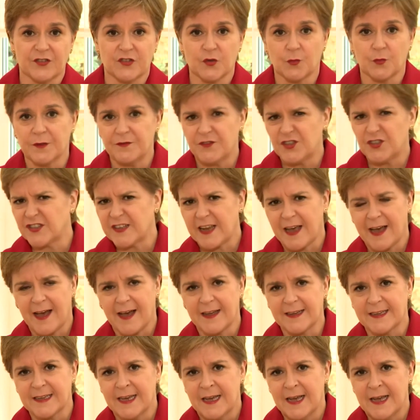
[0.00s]
So we've just
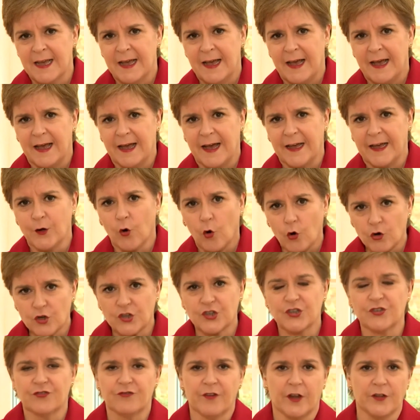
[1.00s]
had an
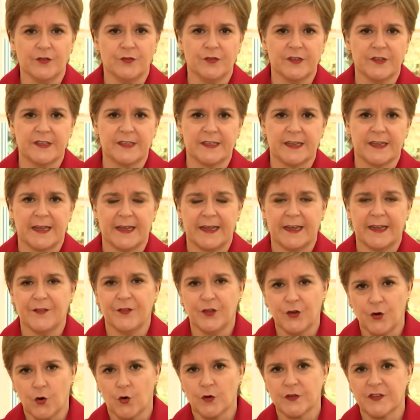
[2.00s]
auction round in
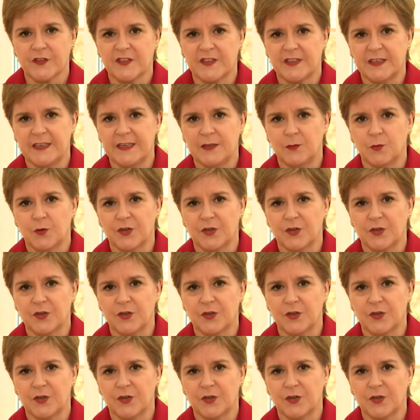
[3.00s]
the North Sea,